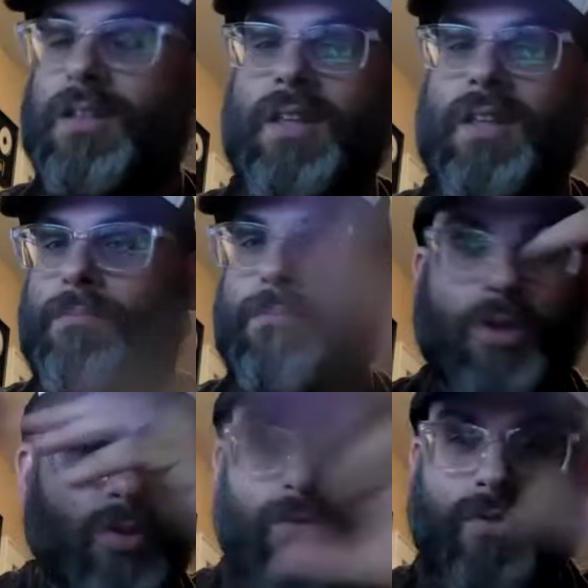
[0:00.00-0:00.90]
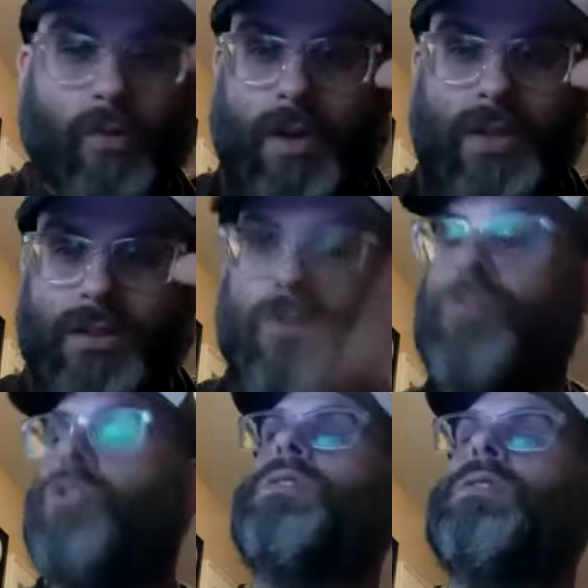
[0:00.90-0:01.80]
and that beautiful
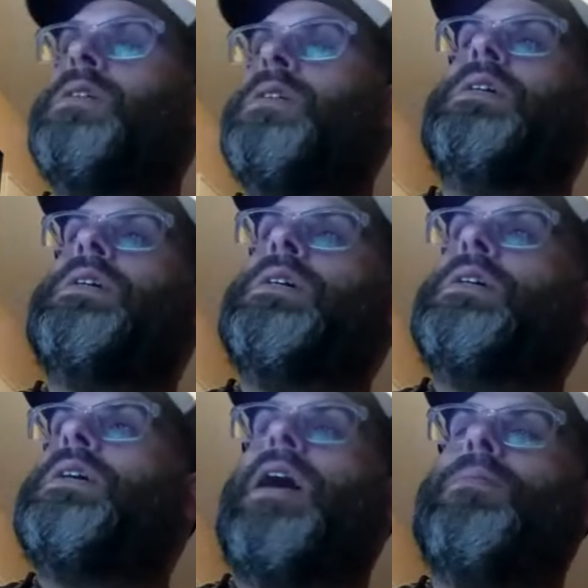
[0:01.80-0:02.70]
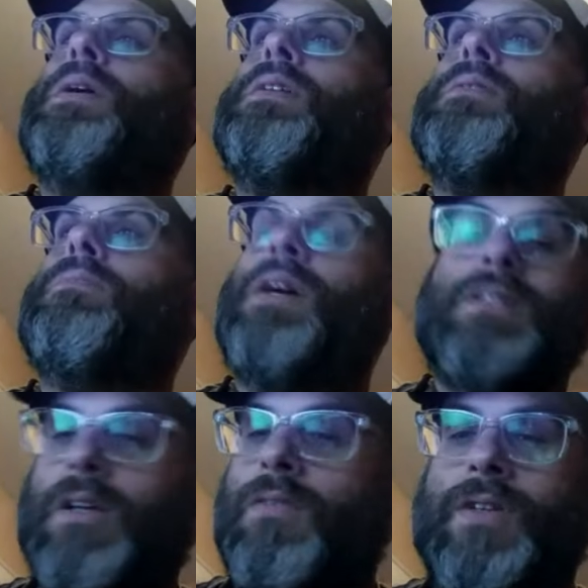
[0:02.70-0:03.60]
resolution, I mean, my
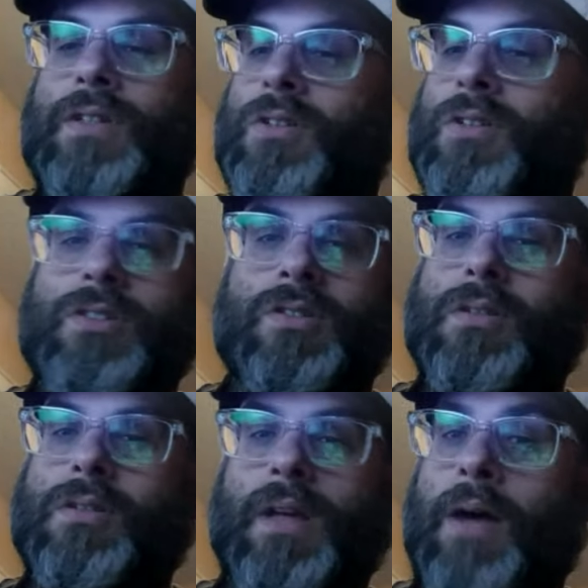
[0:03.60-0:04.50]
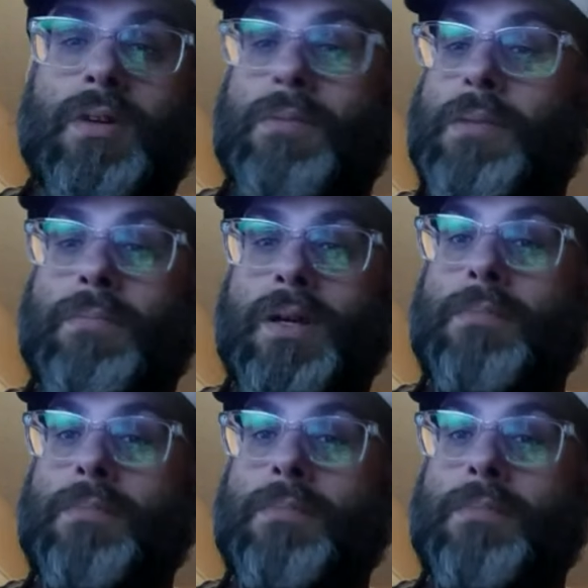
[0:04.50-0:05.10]
selfies are just going to be, I'm going to be big